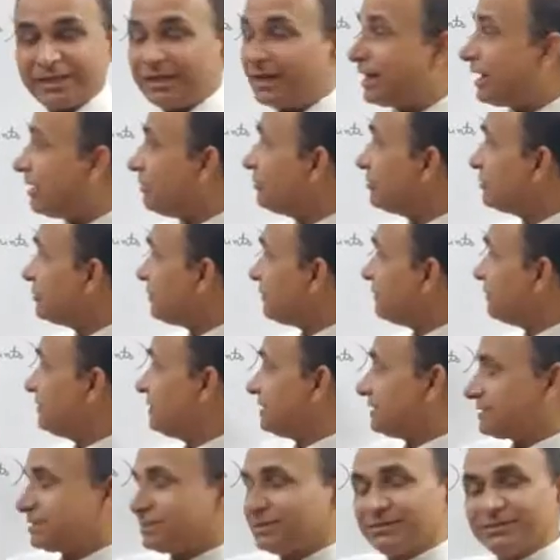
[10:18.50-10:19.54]
out of
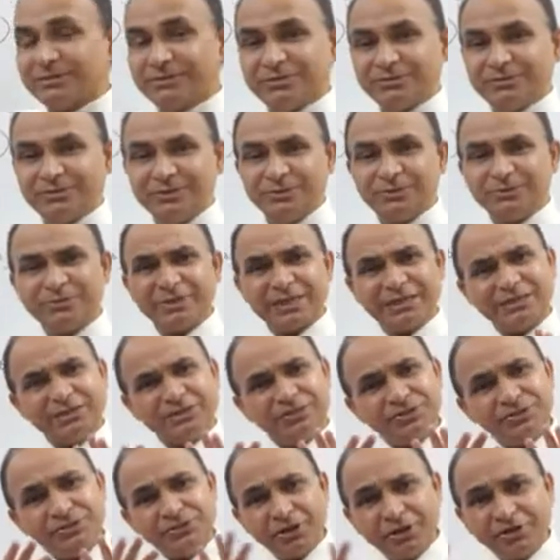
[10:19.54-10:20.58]
this you
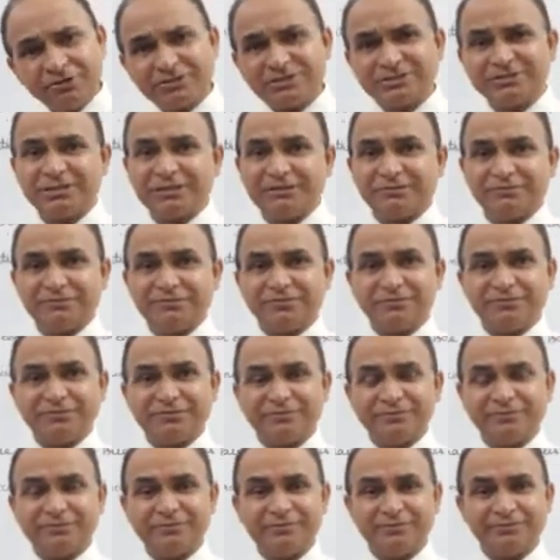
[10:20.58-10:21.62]
can yourself
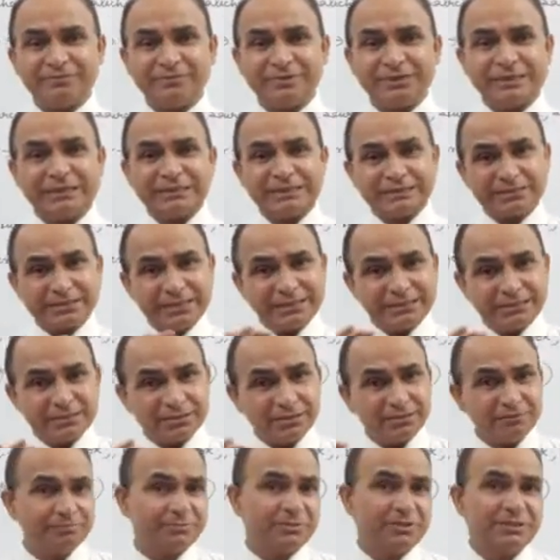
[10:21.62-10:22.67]
write
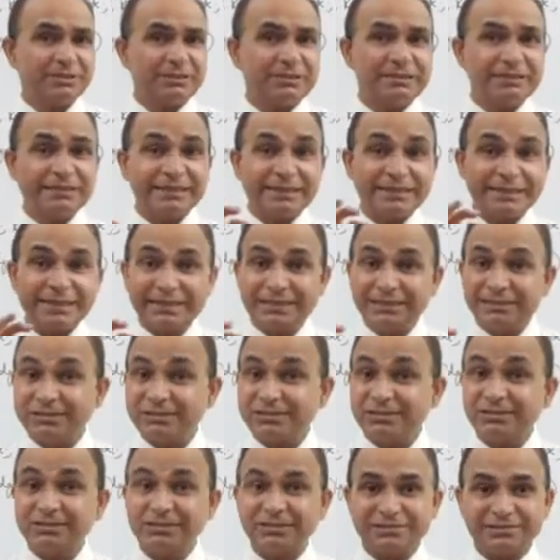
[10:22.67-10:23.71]
up the
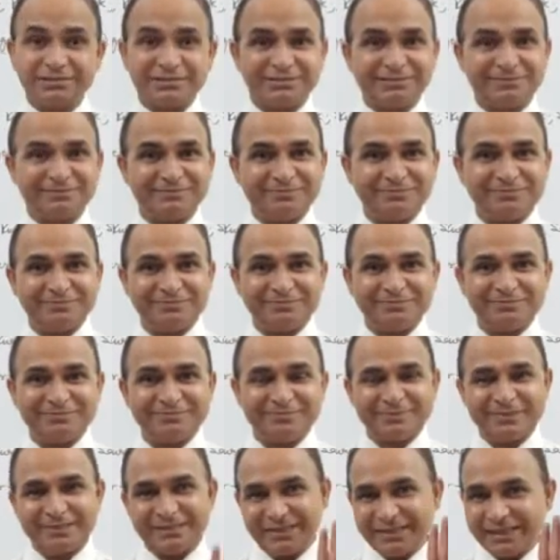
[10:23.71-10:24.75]
characteristics
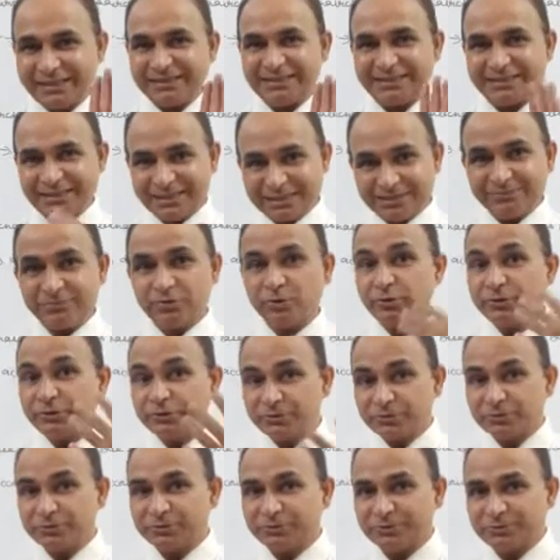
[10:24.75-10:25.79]
like I am going
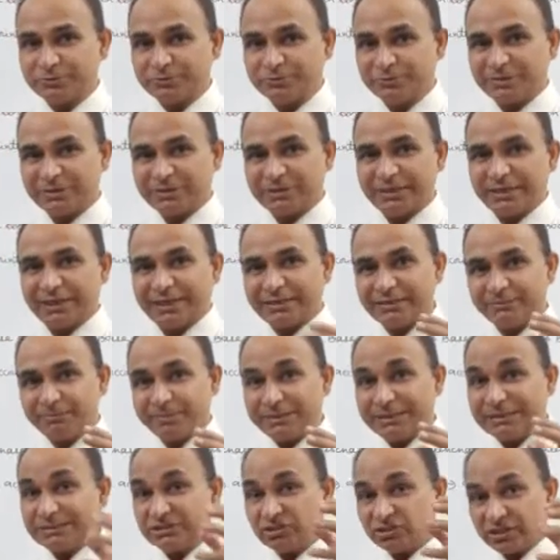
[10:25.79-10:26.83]
to do, and
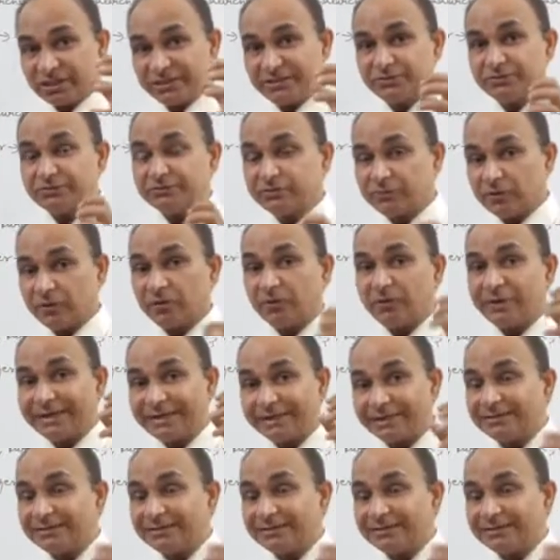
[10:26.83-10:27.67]
please try to follow and